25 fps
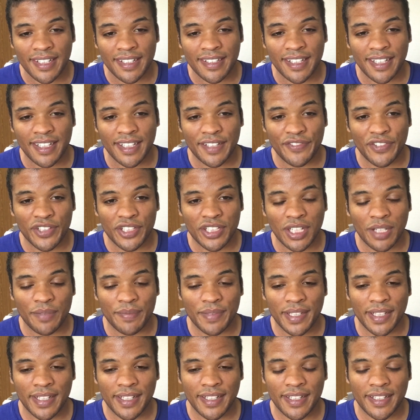Then if you come
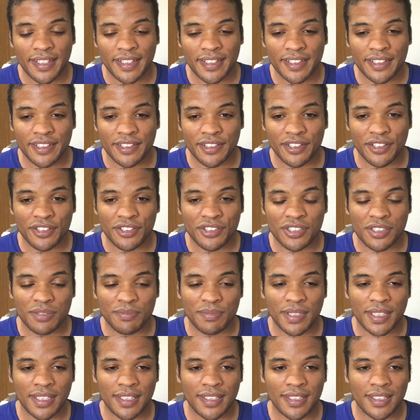here, you're just gonna
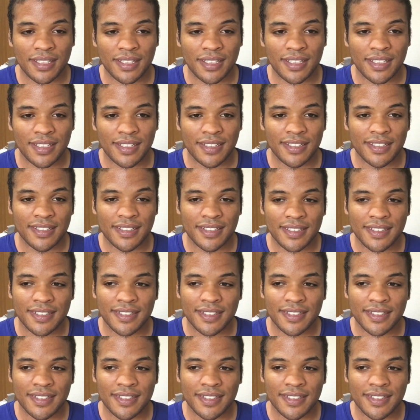be